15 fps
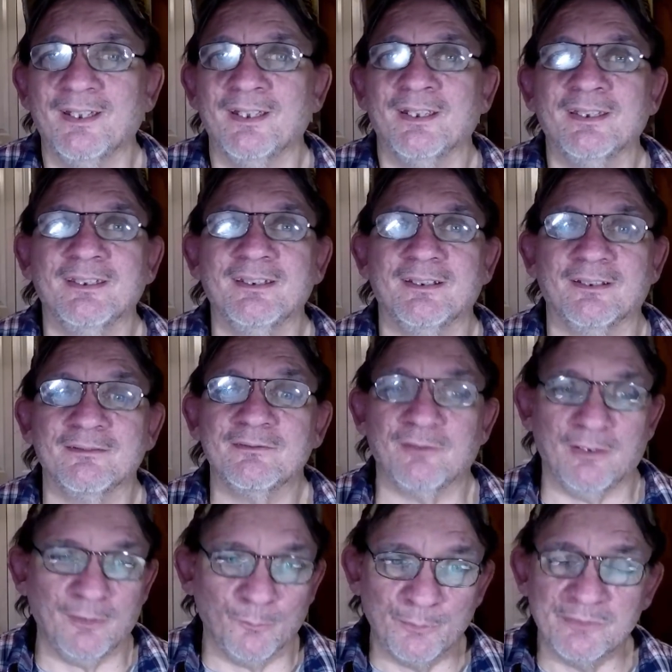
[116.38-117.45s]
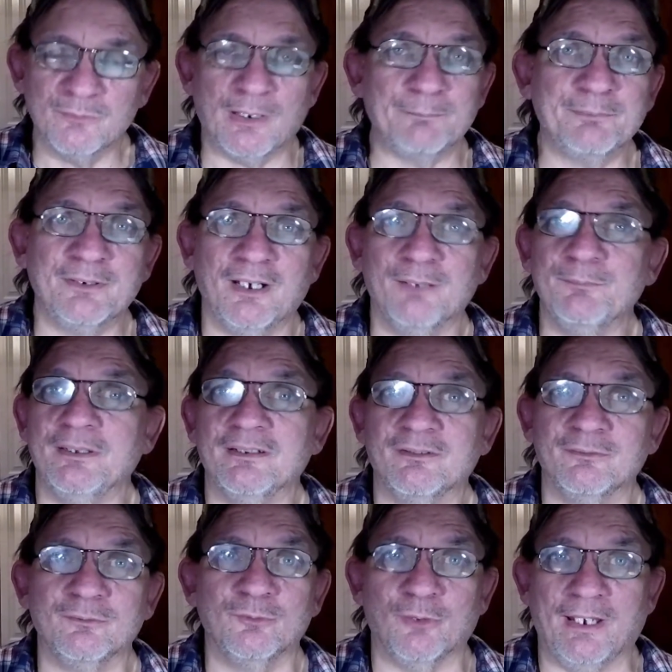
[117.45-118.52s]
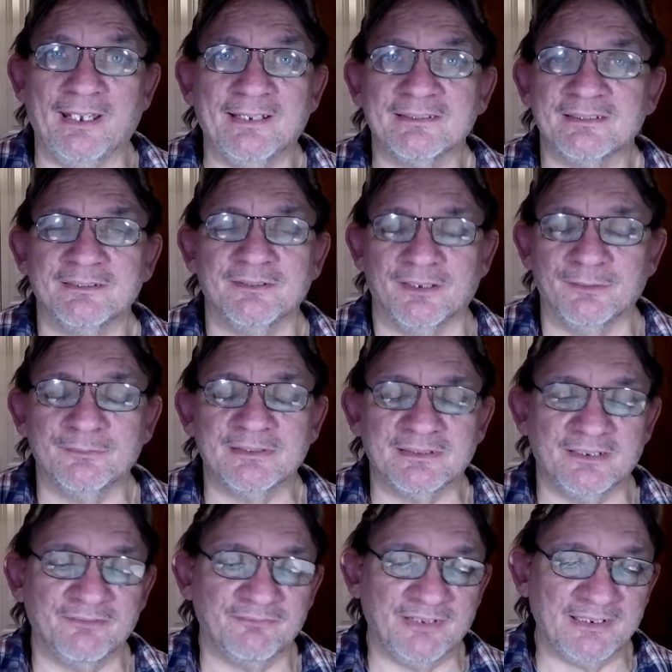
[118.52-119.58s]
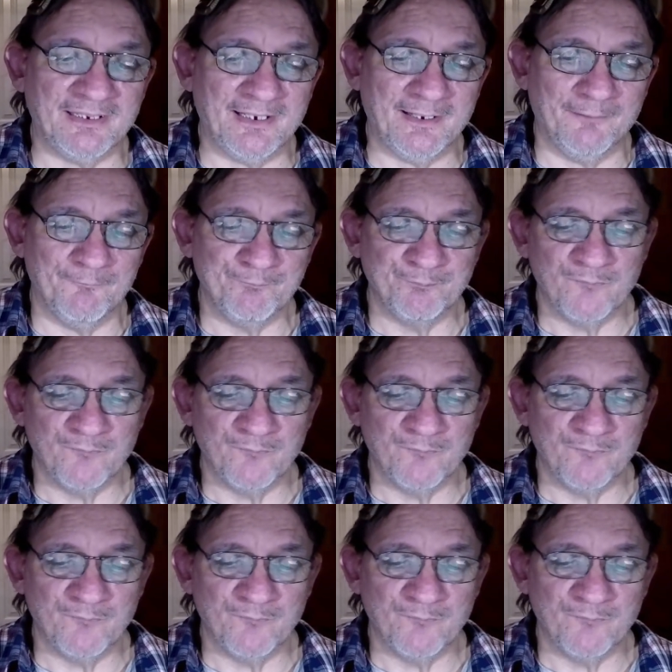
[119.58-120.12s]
You know, so I always drop a comment, congrats, you know, and stuff like that.